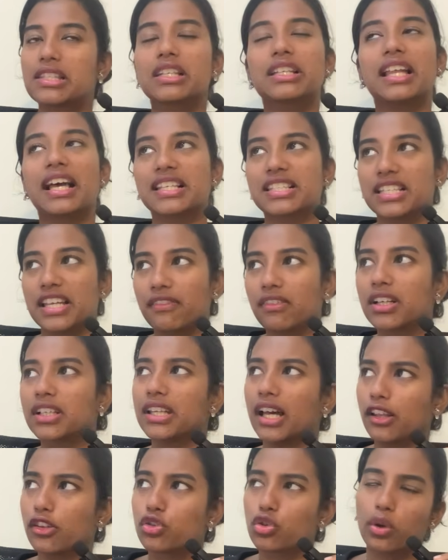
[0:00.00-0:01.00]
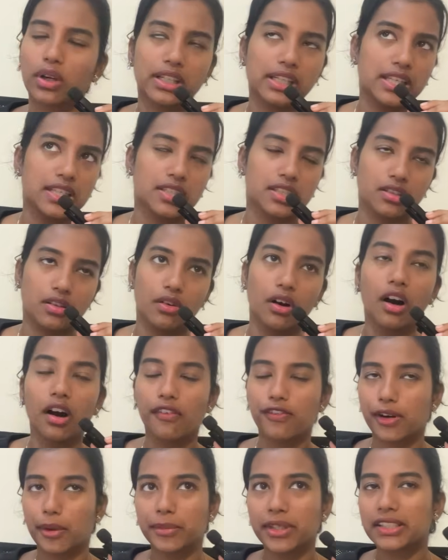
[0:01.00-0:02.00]
It has never done so, at least
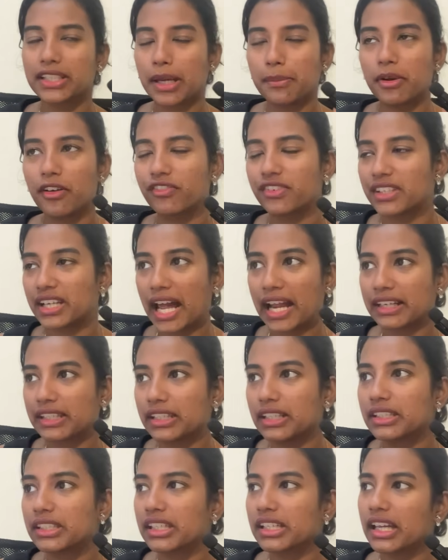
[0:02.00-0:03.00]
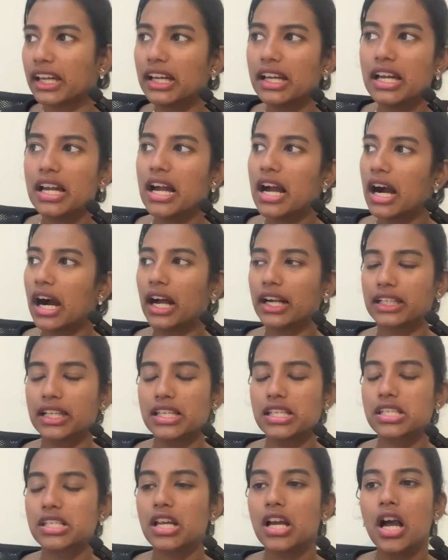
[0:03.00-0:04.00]
from the time I've tracked it. Okay? At
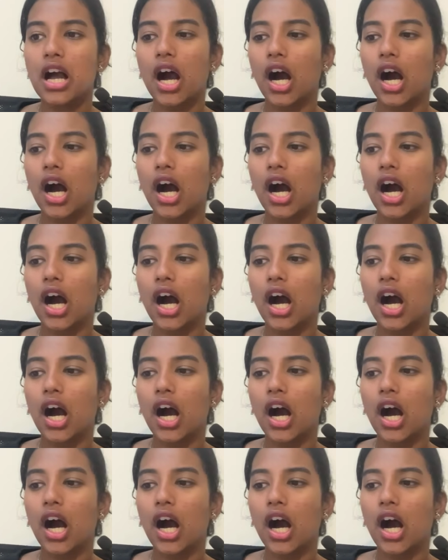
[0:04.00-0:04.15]
least